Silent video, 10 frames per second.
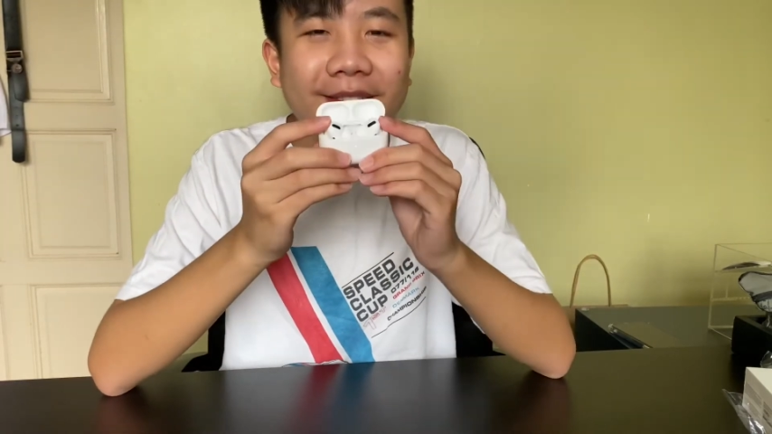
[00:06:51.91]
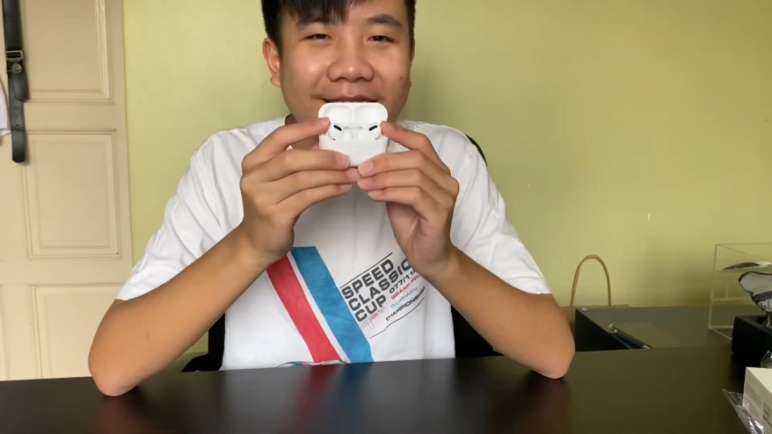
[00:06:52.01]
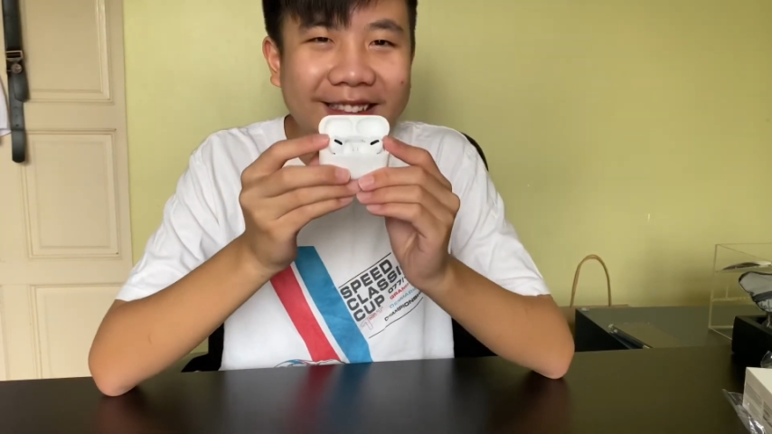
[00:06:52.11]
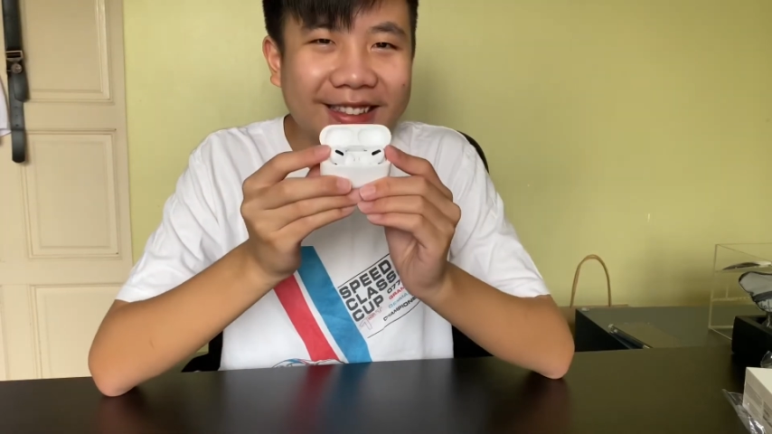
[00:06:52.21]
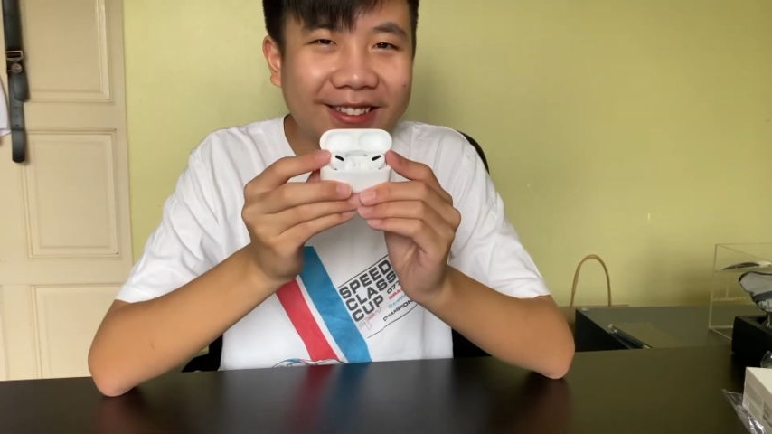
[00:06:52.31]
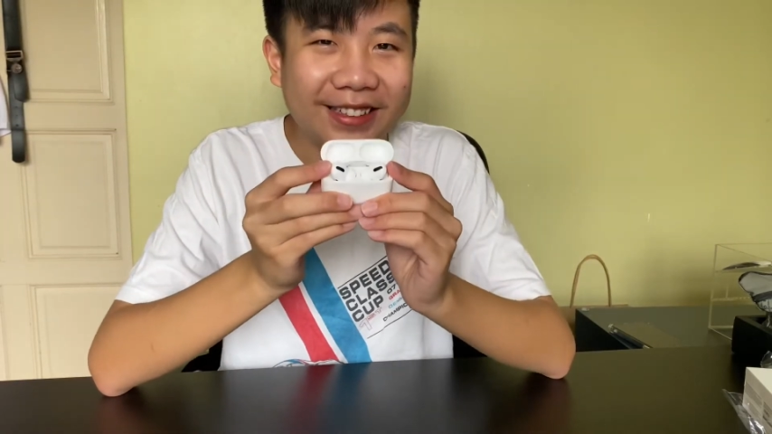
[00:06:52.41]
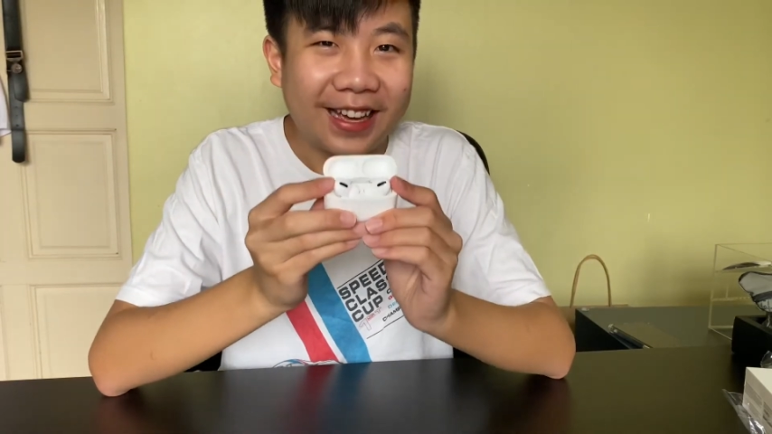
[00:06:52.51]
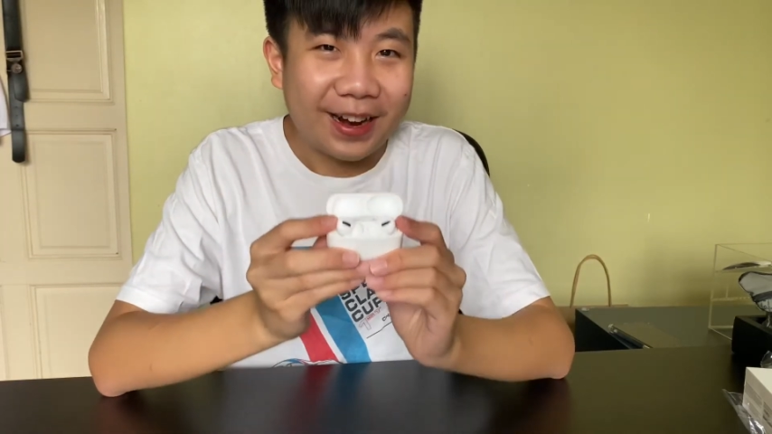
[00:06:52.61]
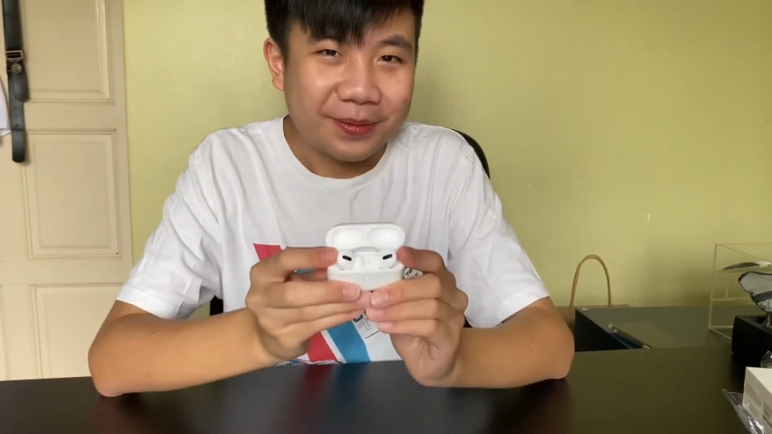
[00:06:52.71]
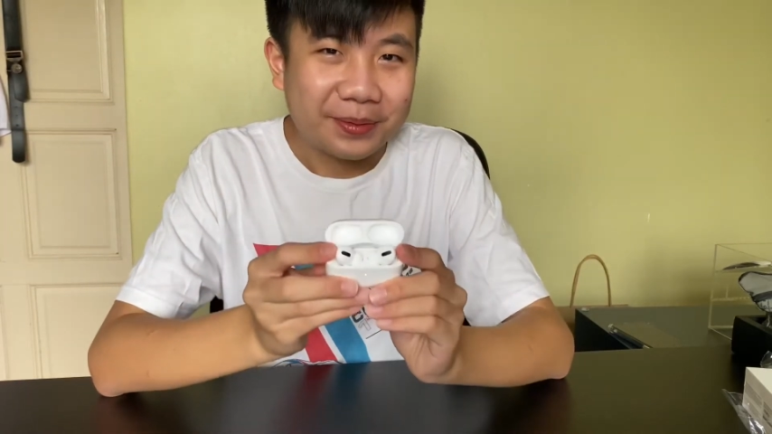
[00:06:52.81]
these are the
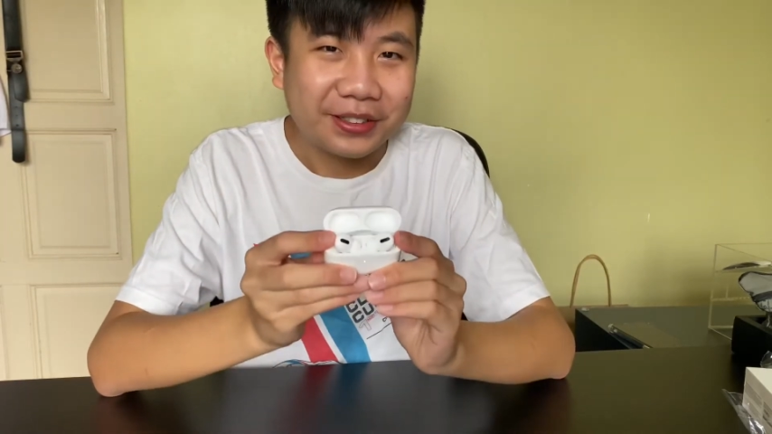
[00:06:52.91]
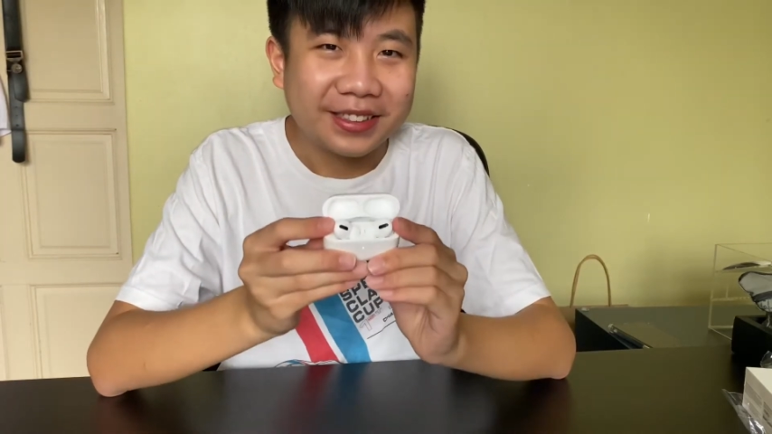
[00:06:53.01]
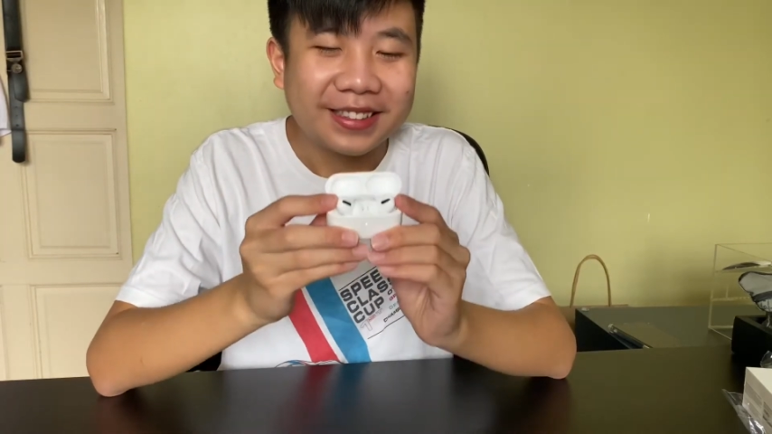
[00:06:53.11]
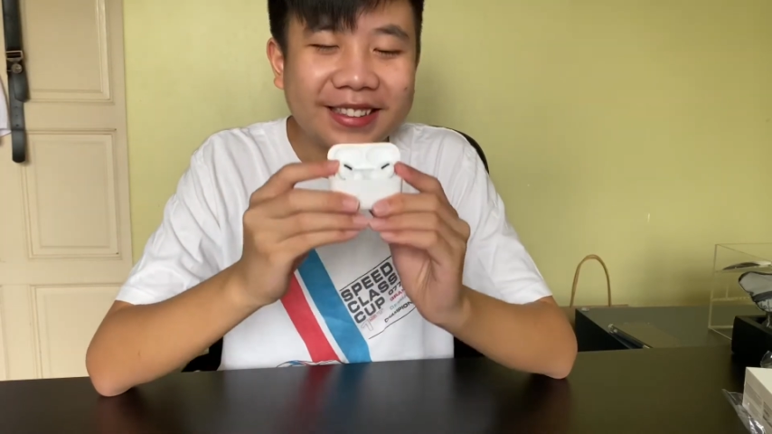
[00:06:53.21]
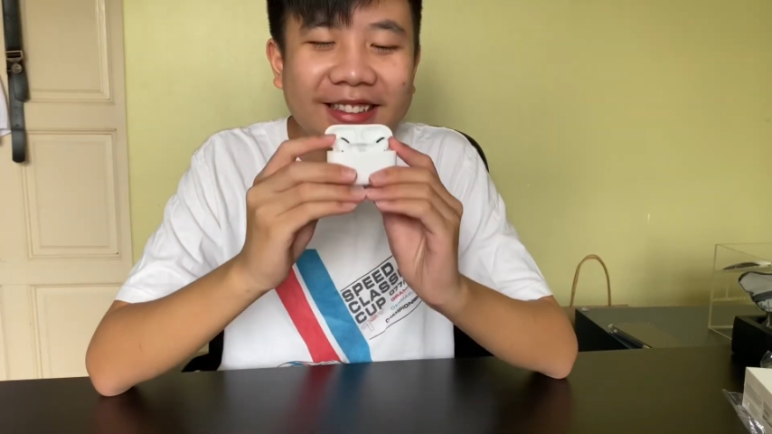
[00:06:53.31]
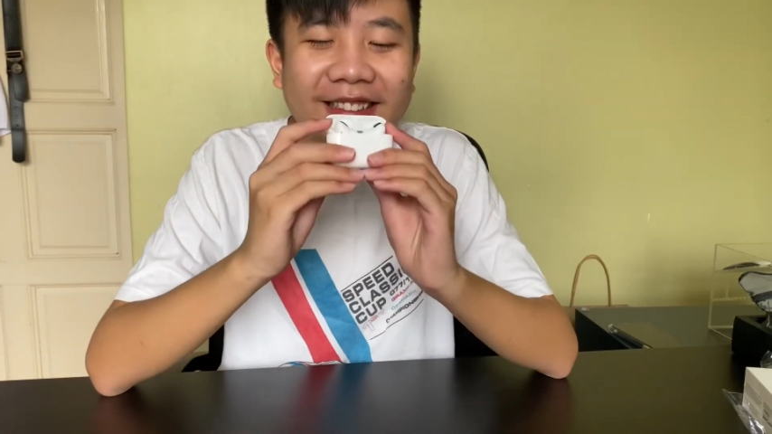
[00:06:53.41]
AirPods.